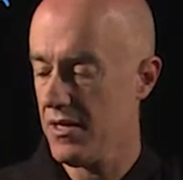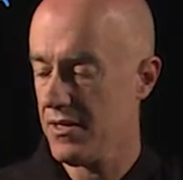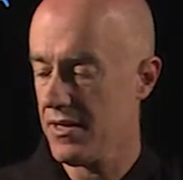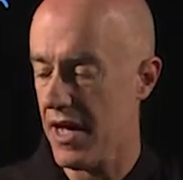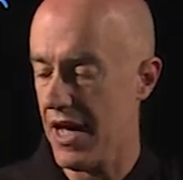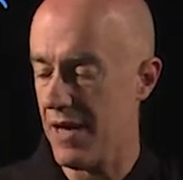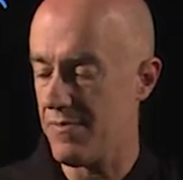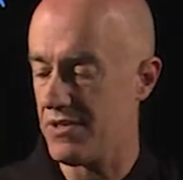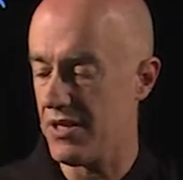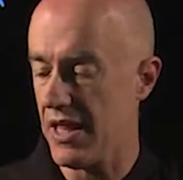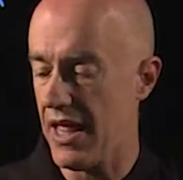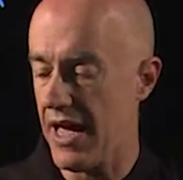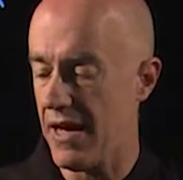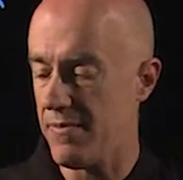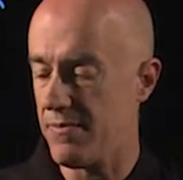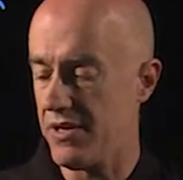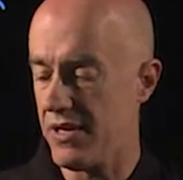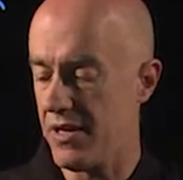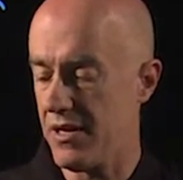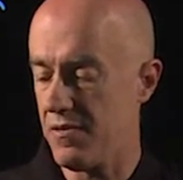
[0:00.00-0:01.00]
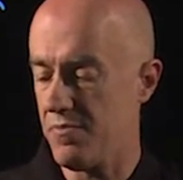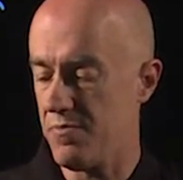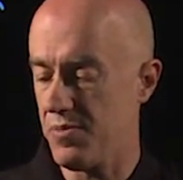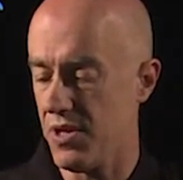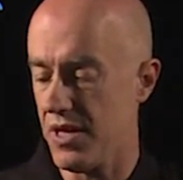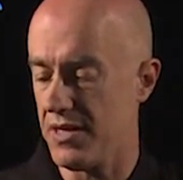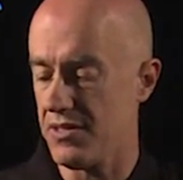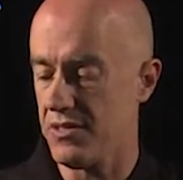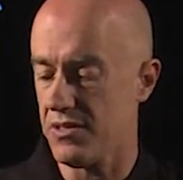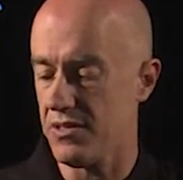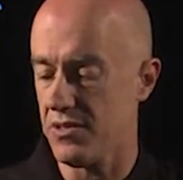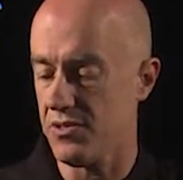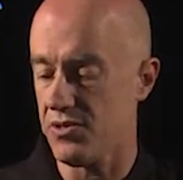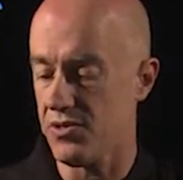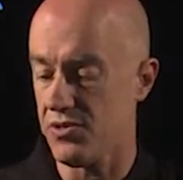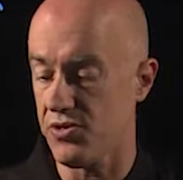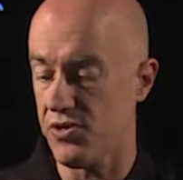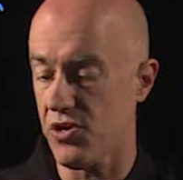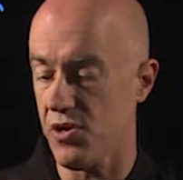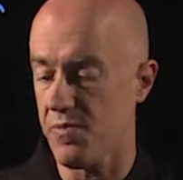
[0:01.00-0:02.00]
times lambda plus the
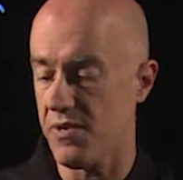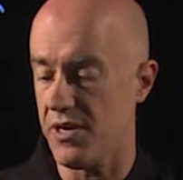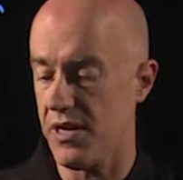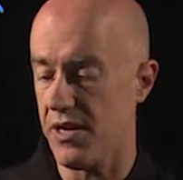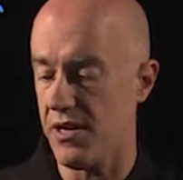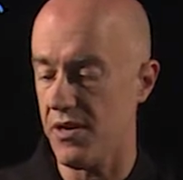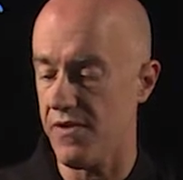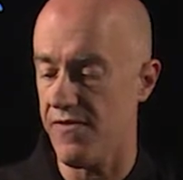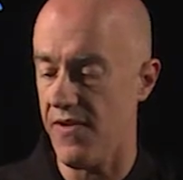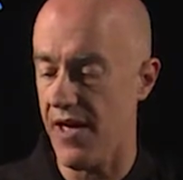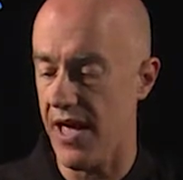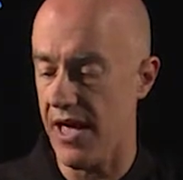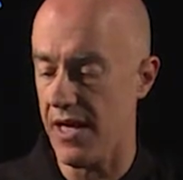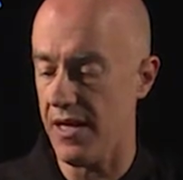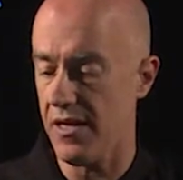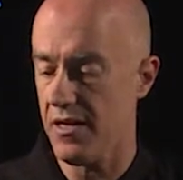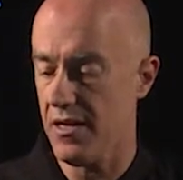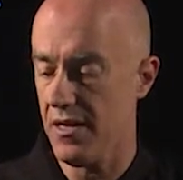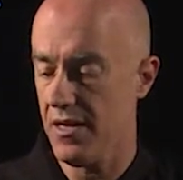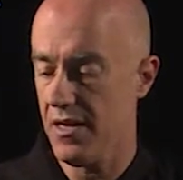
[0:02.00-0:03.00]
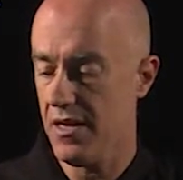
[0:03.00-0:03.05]
determinant of A,